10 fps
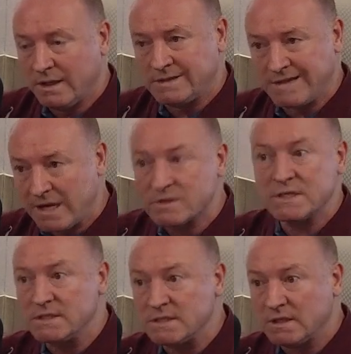It
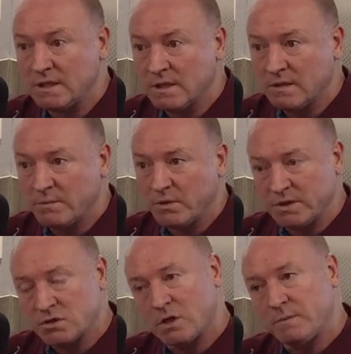sounds easy,
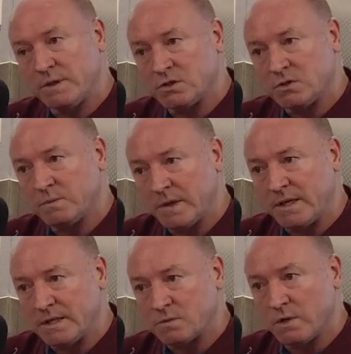but it's got to be two
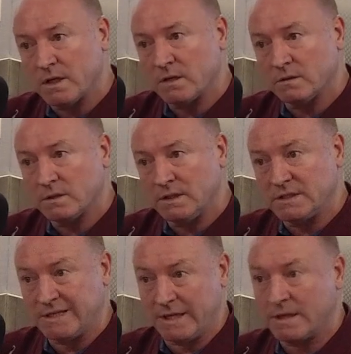players working
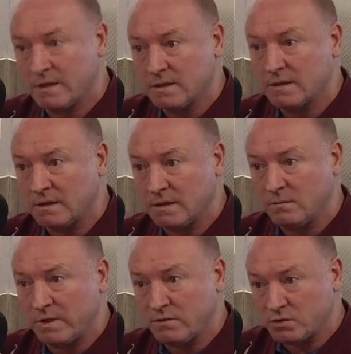in sync.
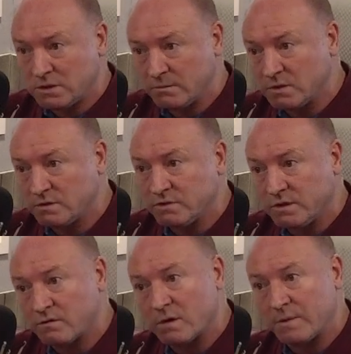And when Rushy moves,
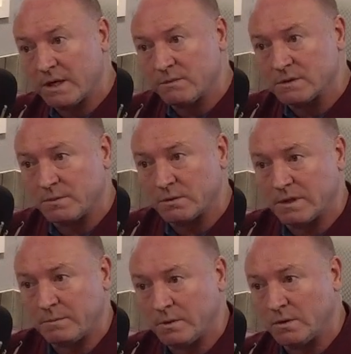you've got to be able to
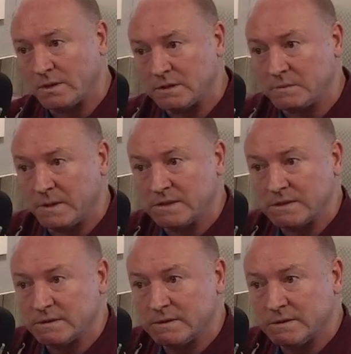put that ball into
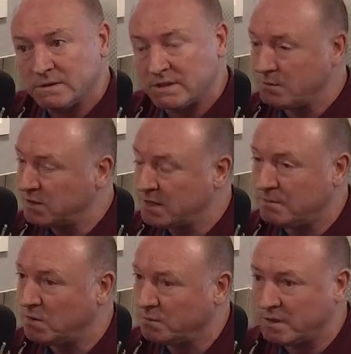space. Same with
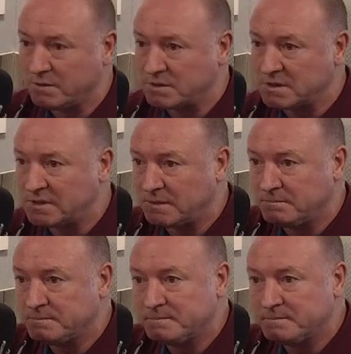Jan Molby, he was the same.